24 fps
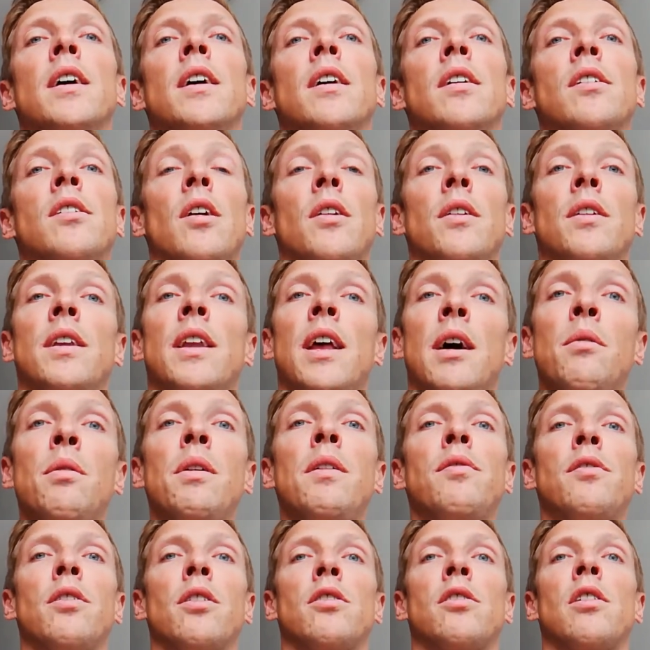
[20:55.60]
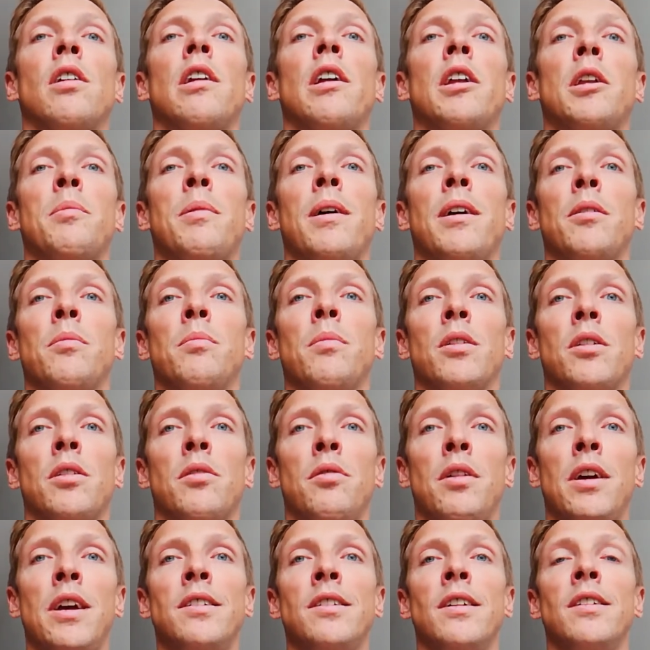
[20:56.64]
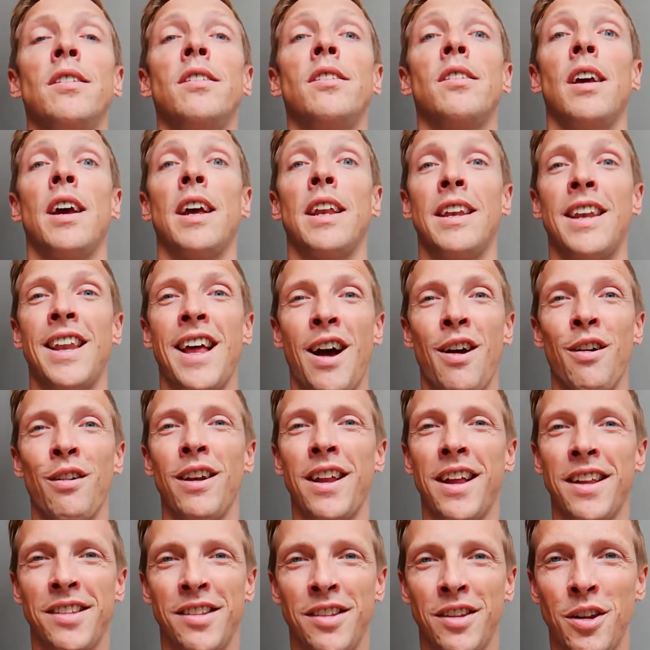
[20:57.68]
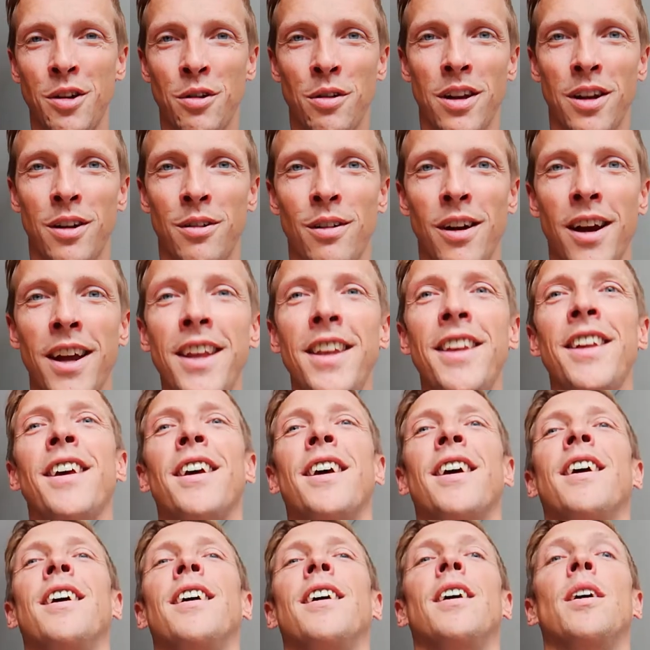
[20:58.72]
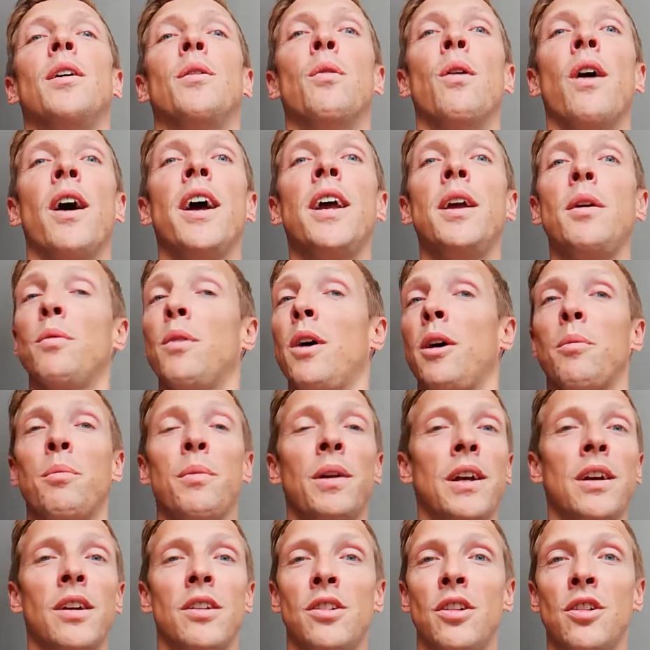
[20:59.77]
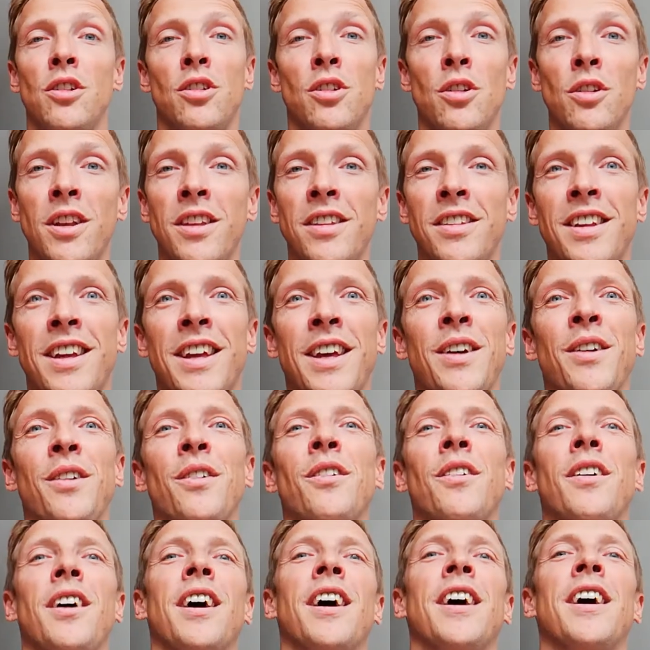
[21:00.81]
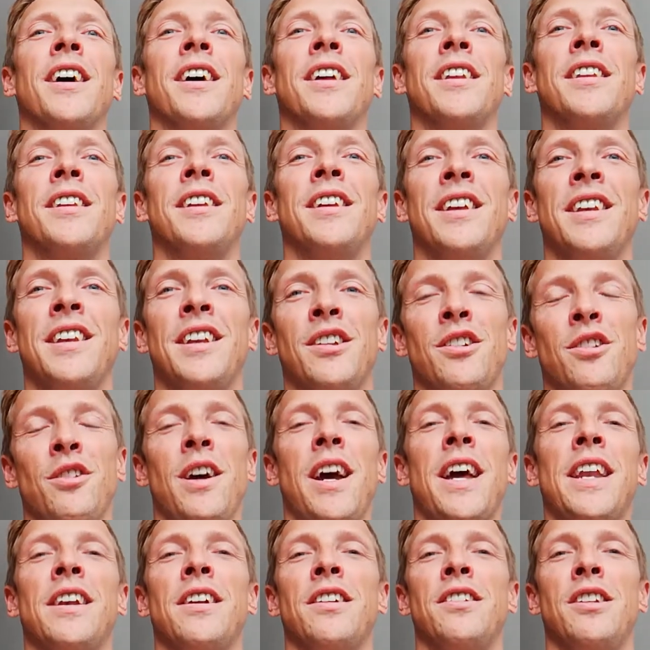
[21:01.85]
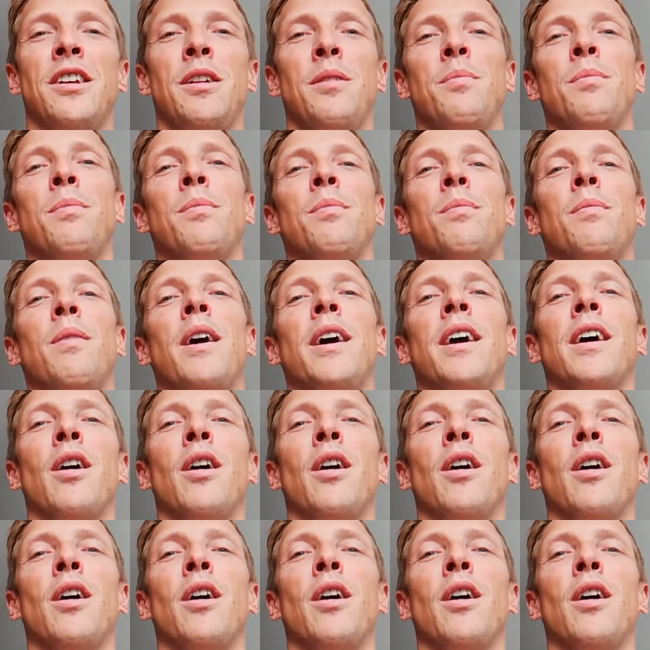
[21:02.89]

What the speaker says: So now we've talked a lot about motivations, and now let's do it, right? Why? Well, because you shouldn't kill the initial energy by